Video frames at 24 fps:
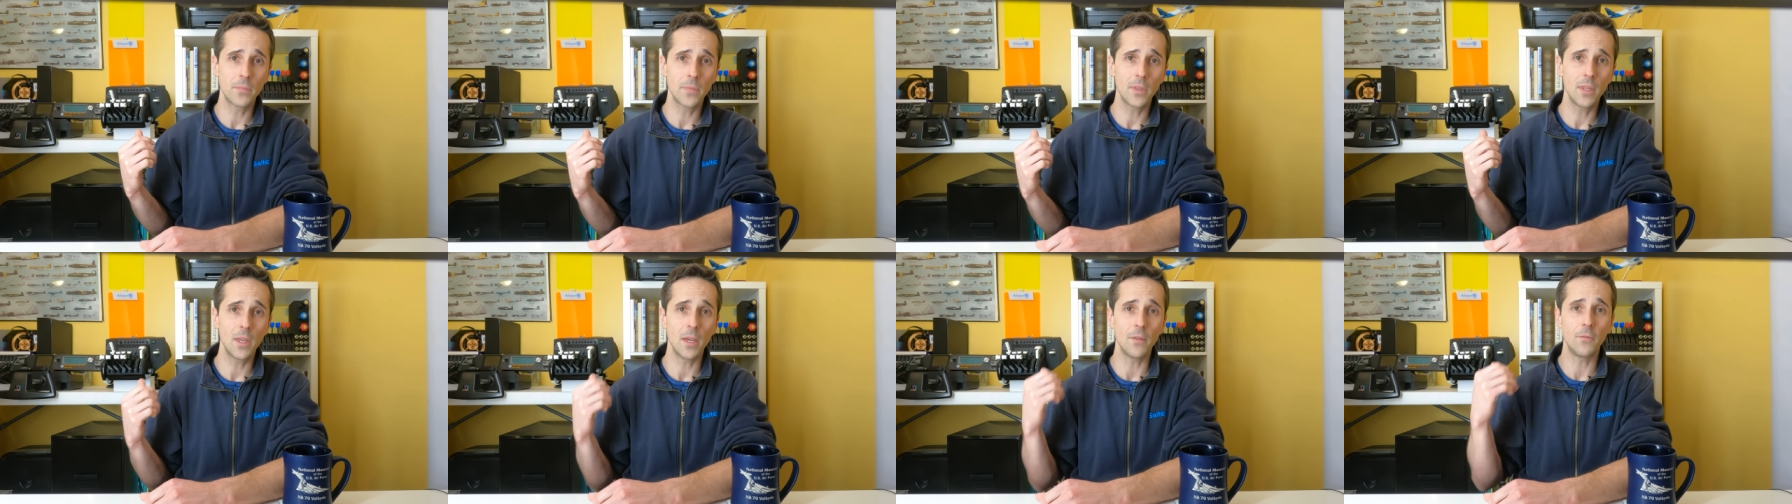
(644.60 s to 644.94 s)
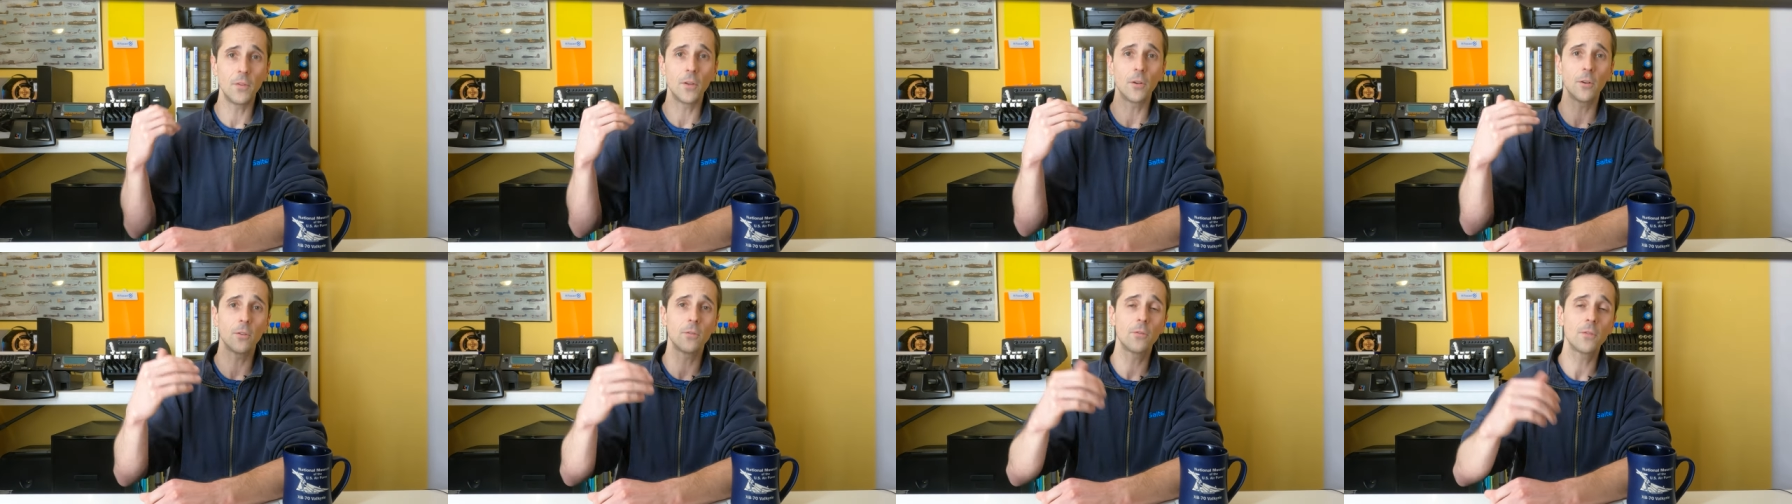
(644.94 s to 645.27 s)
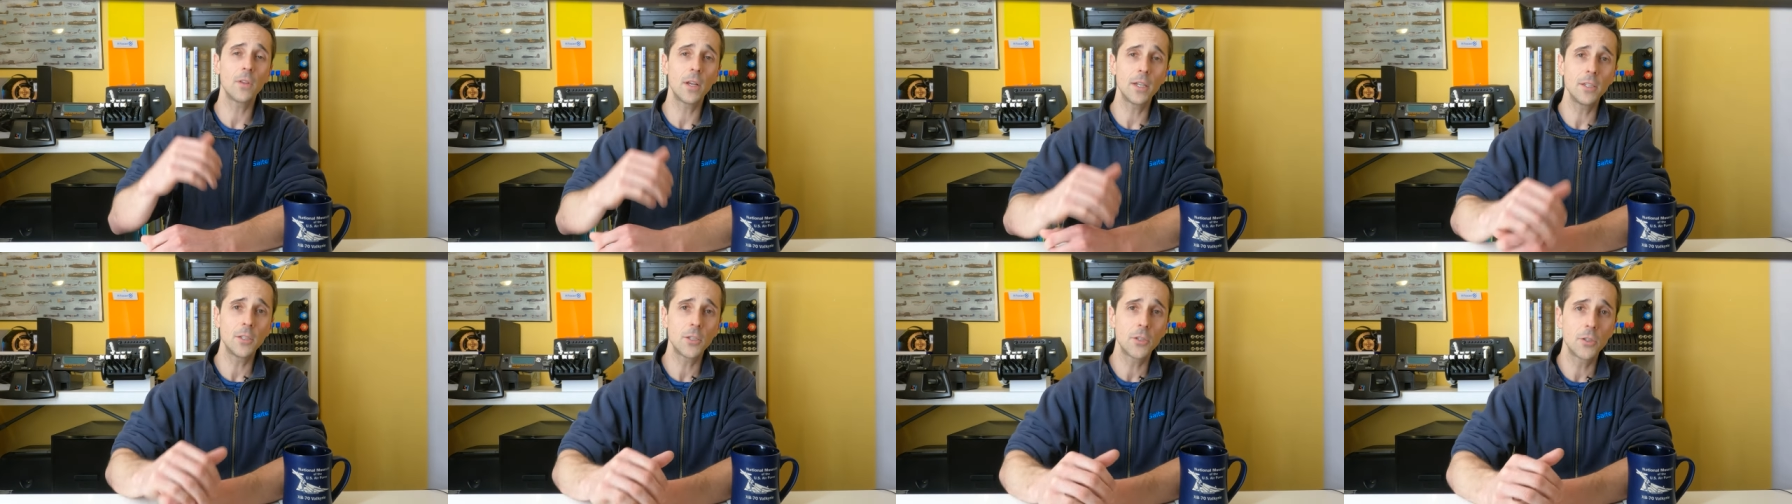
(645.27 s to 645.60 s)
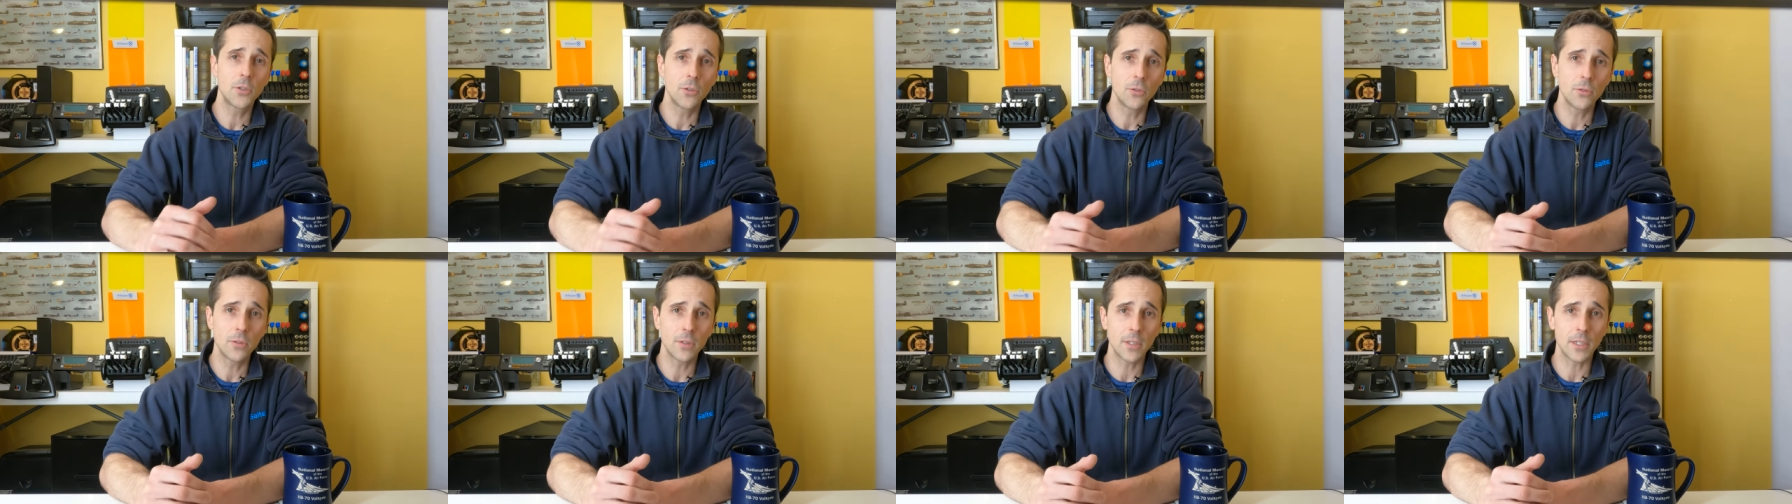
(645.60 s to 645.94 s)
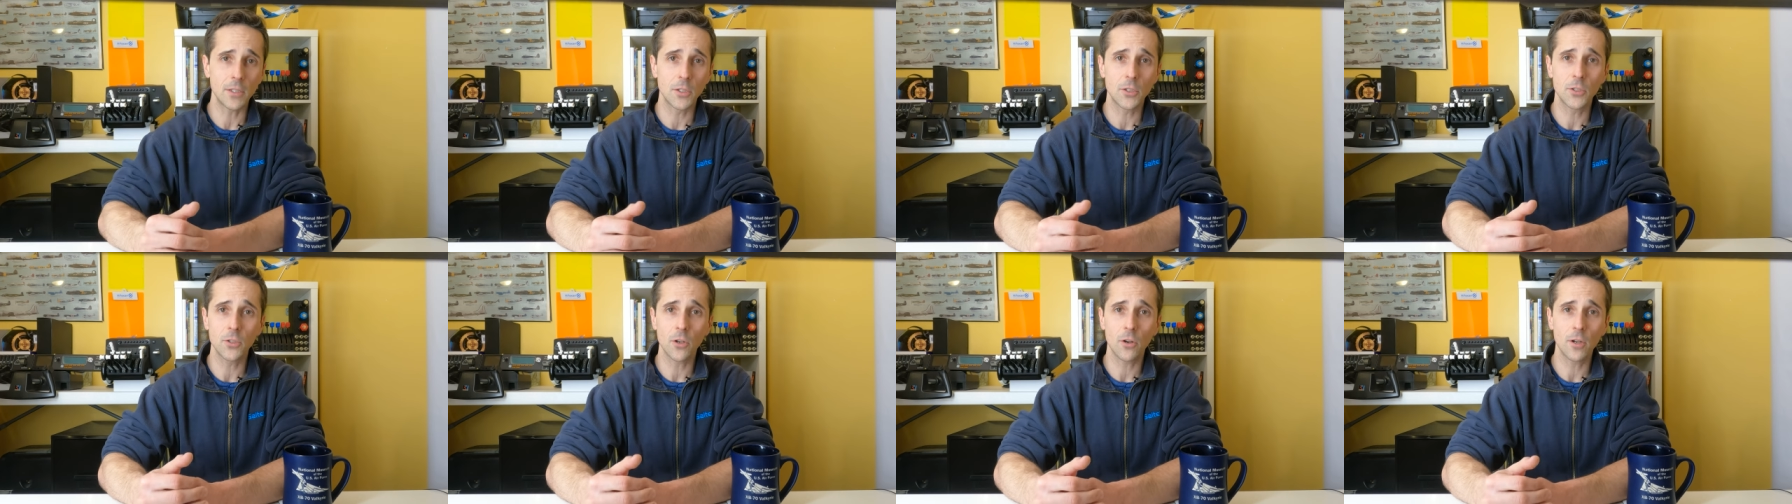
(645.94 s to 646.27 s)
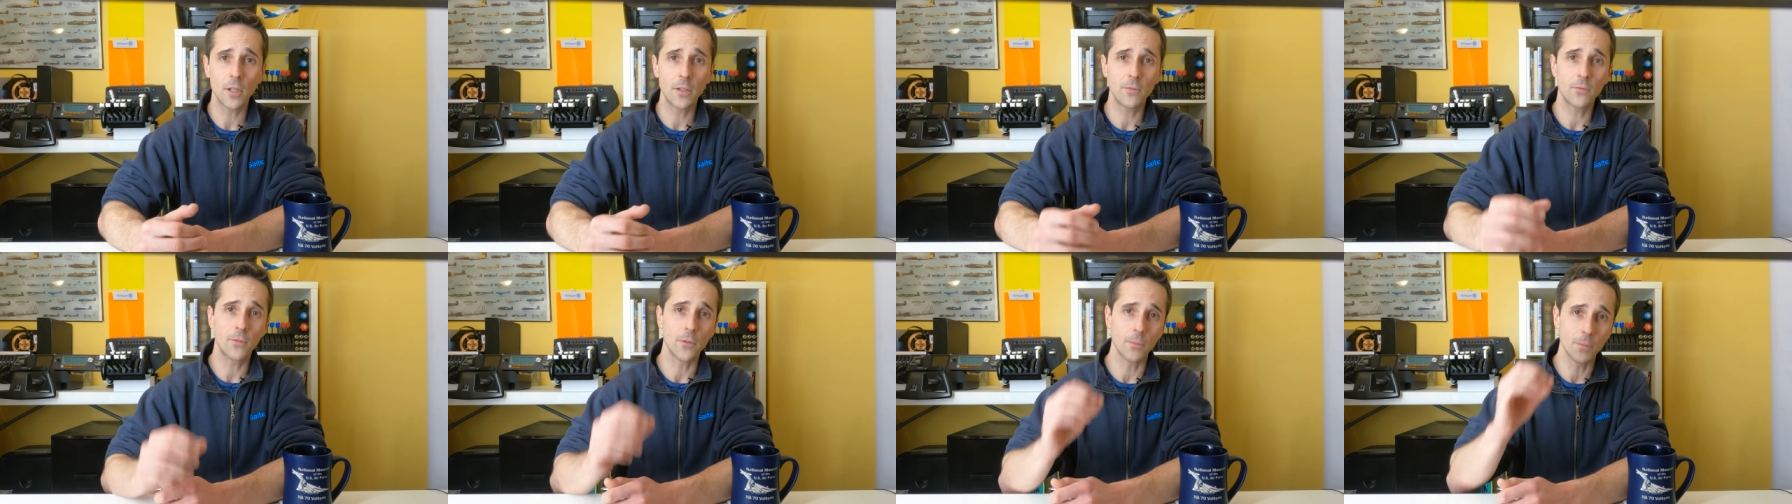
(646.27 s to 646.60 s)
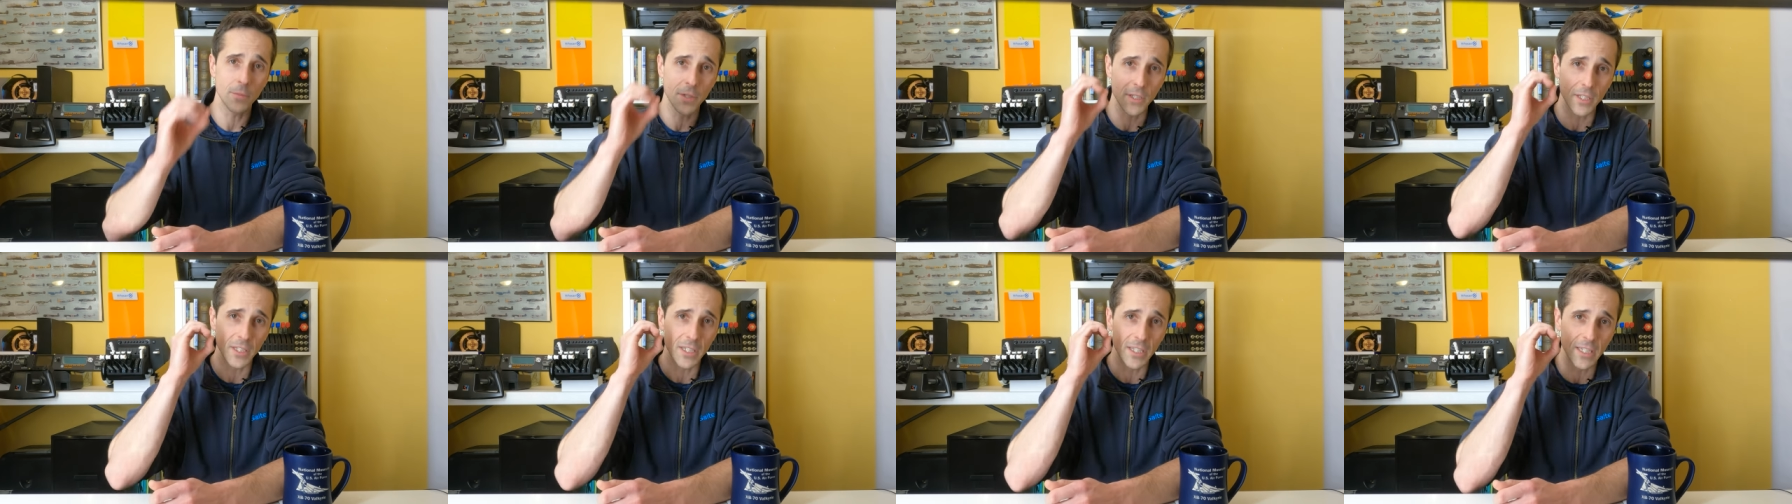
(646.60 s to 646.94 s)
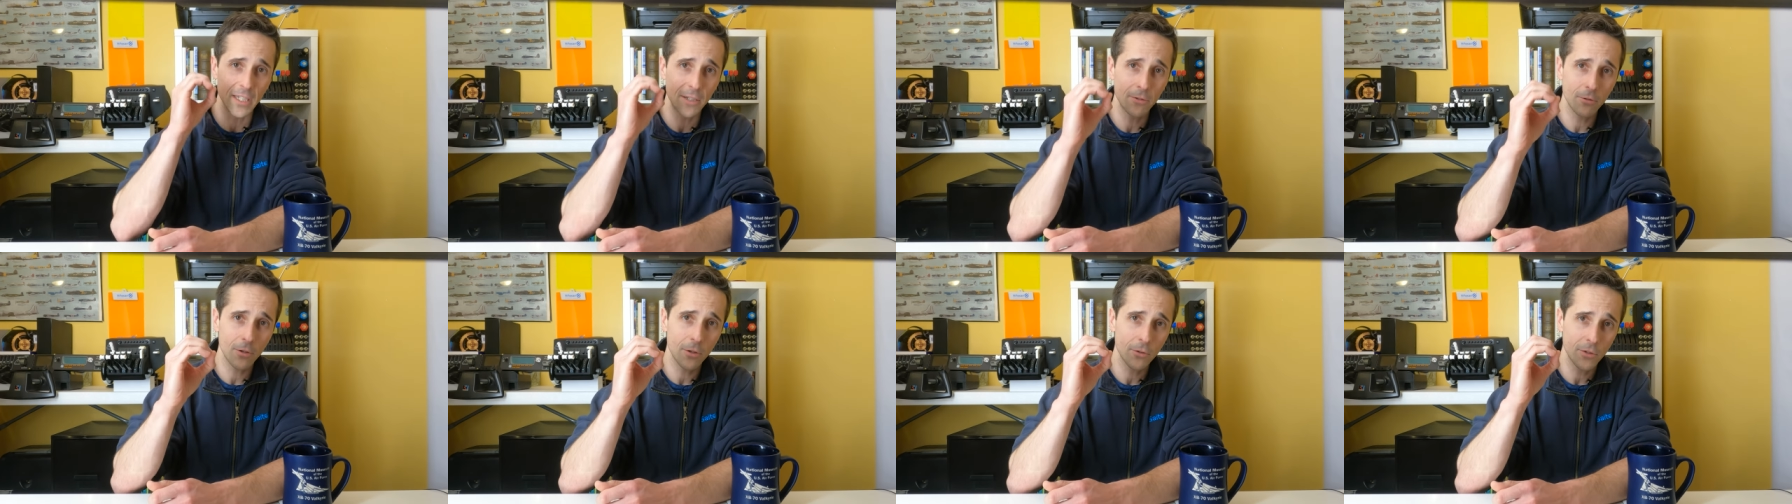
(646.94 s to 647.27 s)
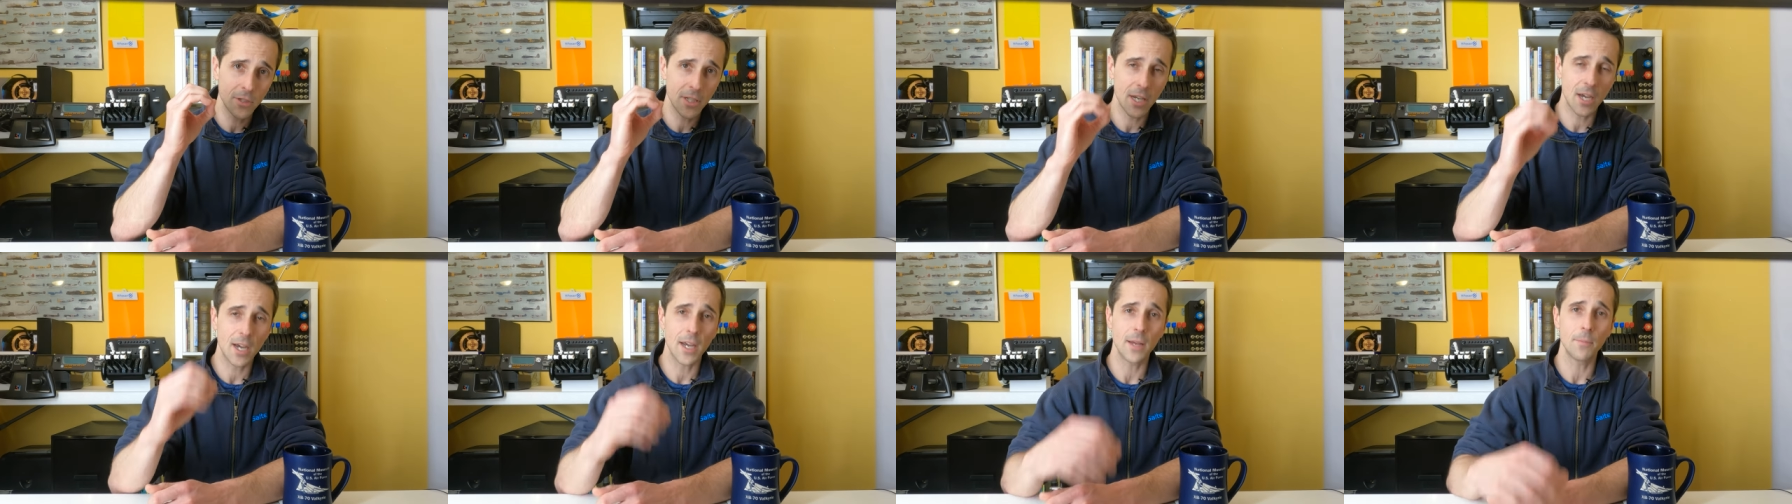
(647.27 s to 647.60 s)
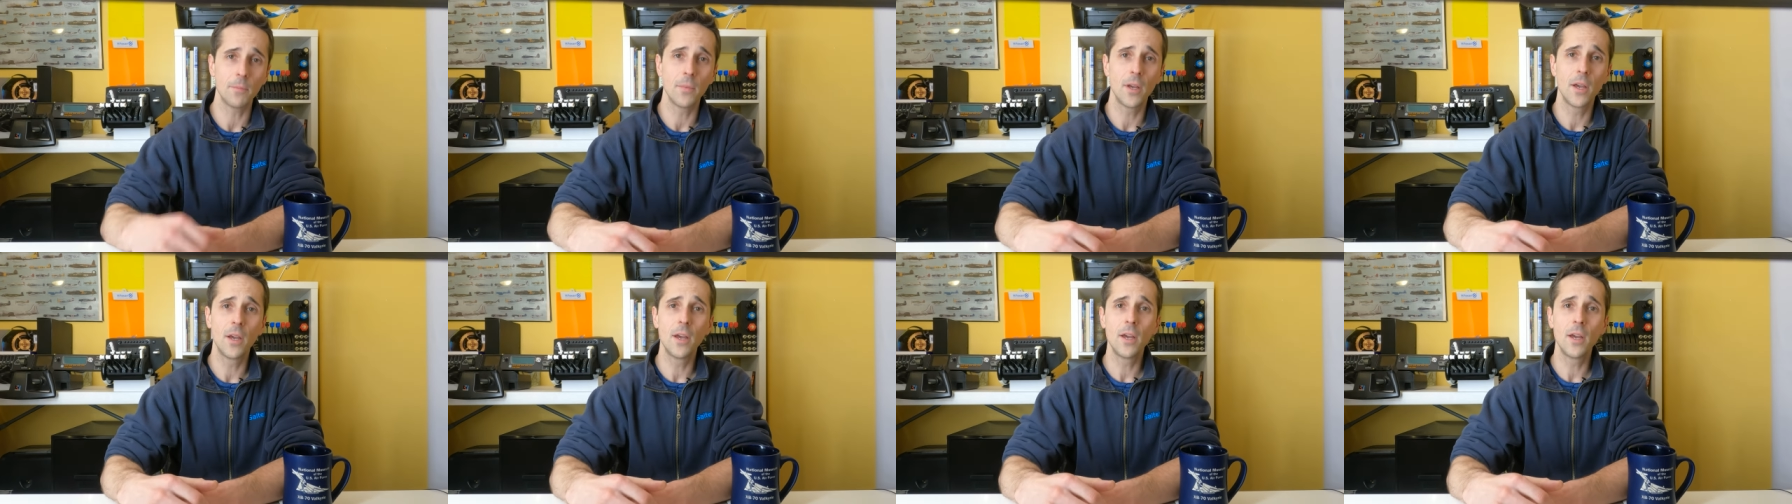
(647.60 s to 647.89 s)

If you're a flight student that's starting from zero time,